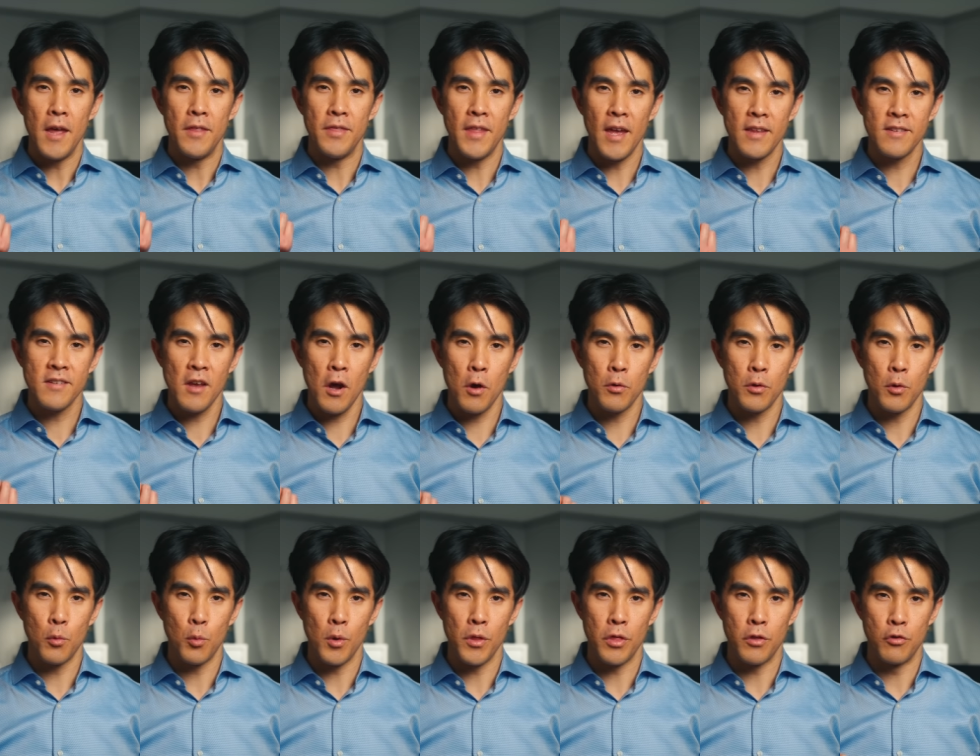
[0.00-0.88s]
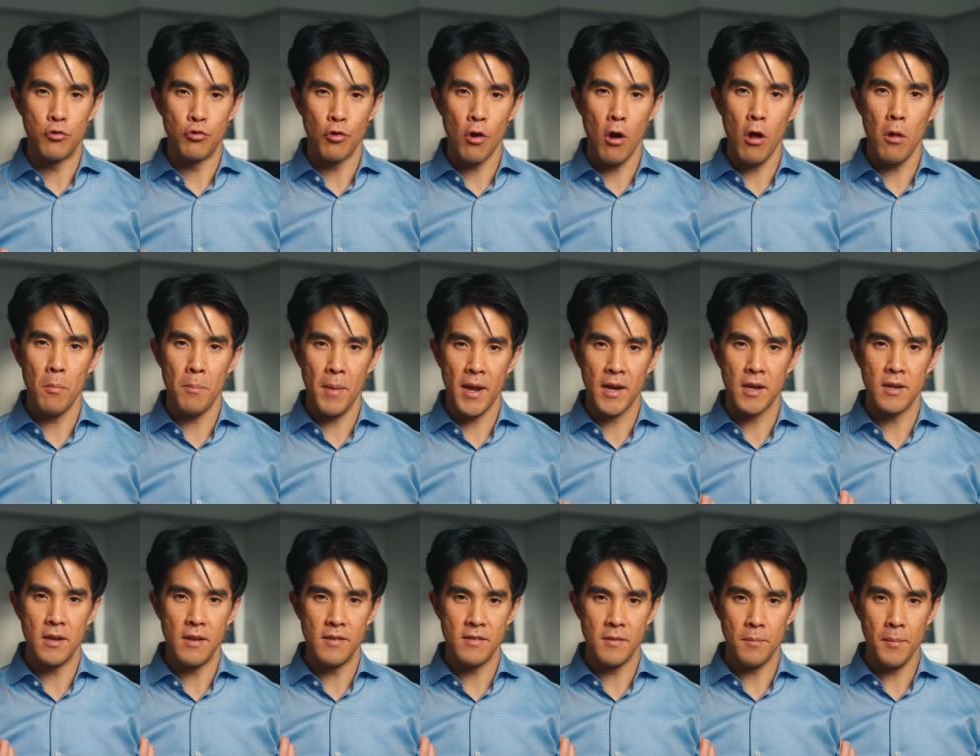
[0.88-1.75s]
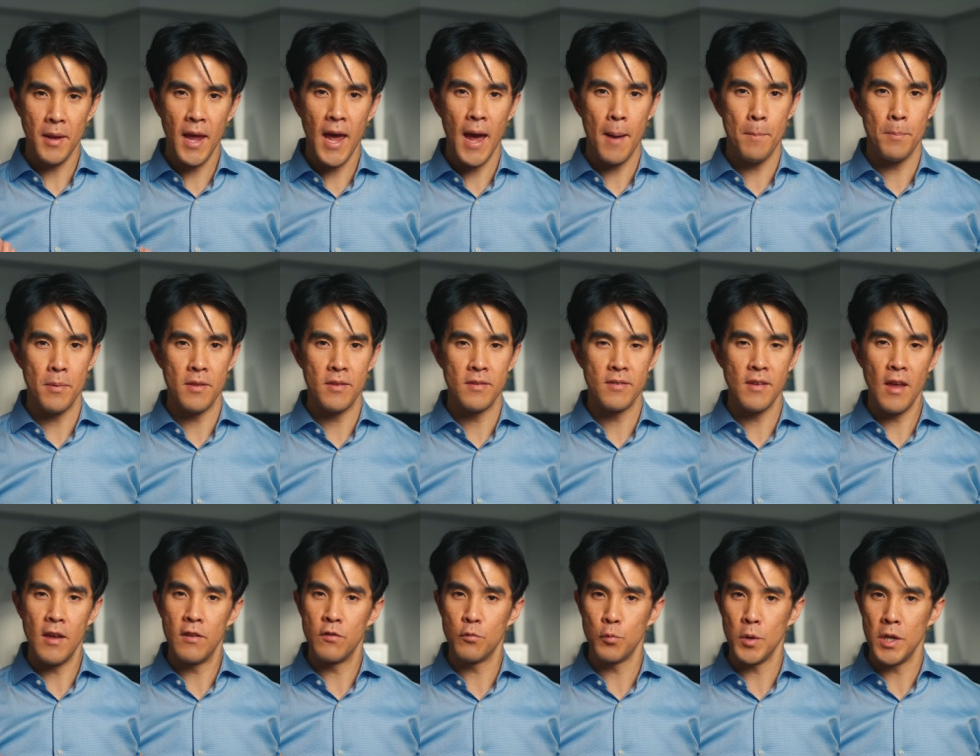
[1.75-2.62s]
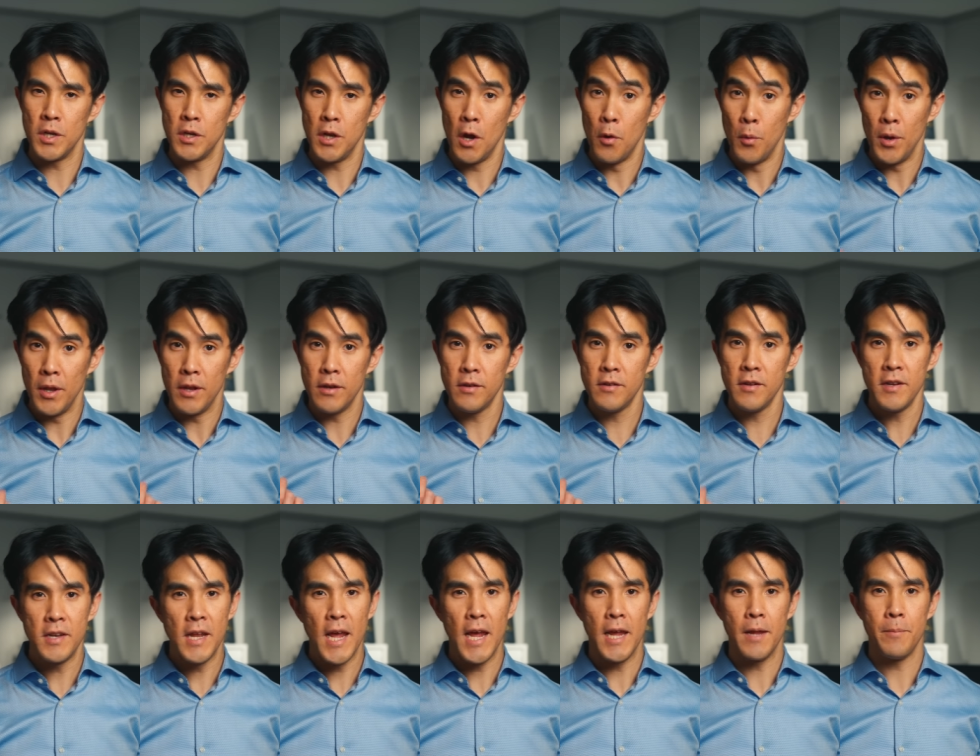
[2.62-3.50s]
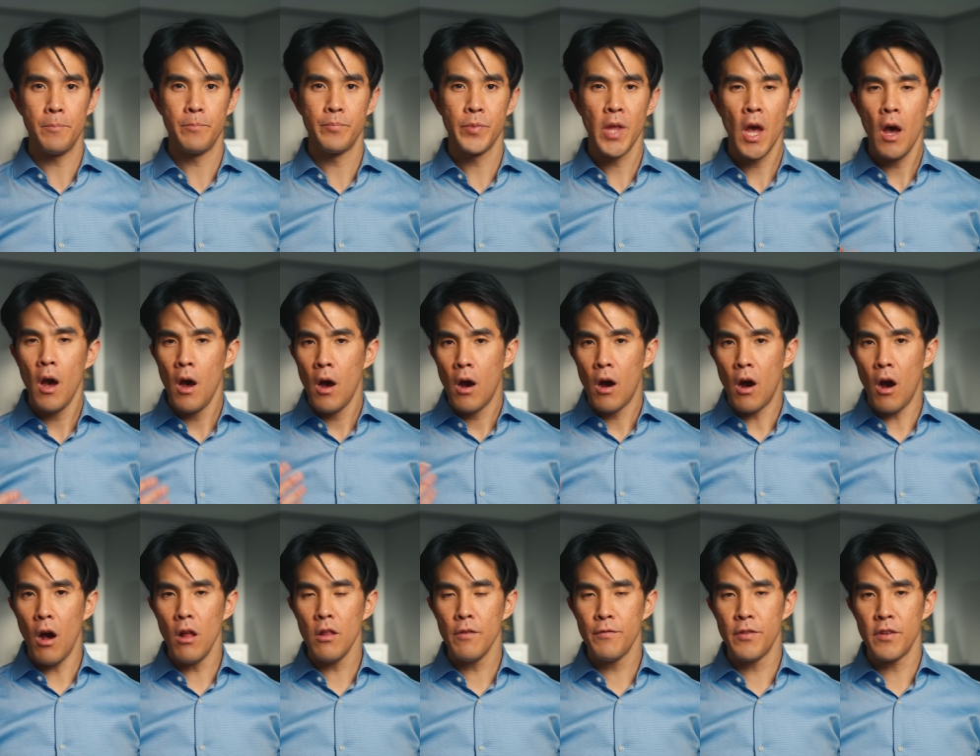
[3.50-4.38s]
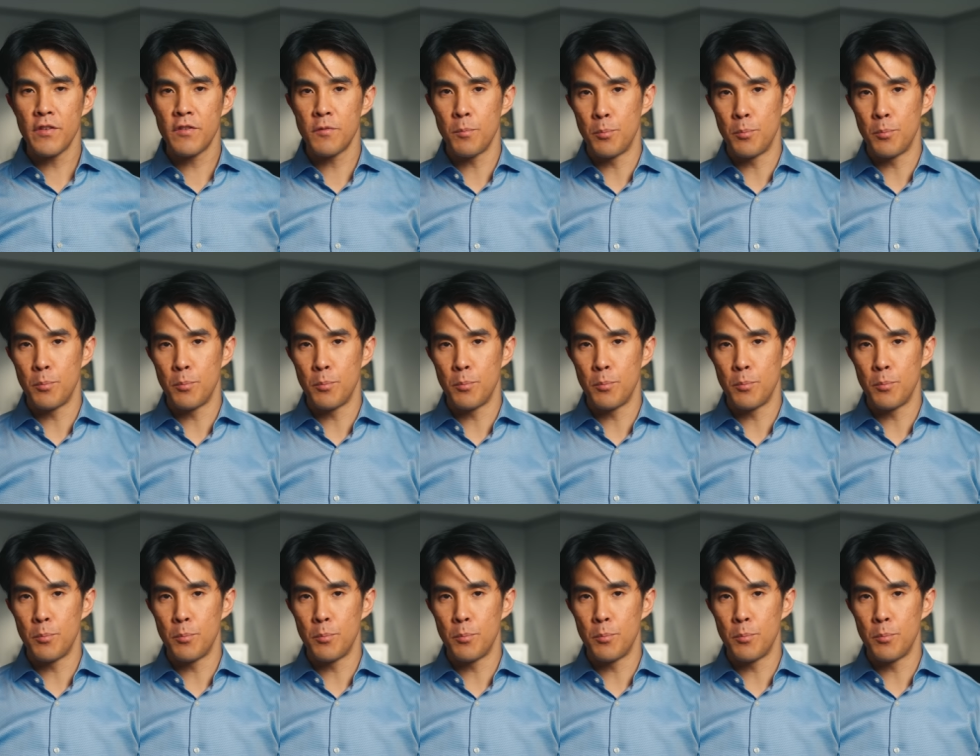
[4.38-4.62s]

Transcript: And that's how the withdrawal mechanism happens as we know it today. All of this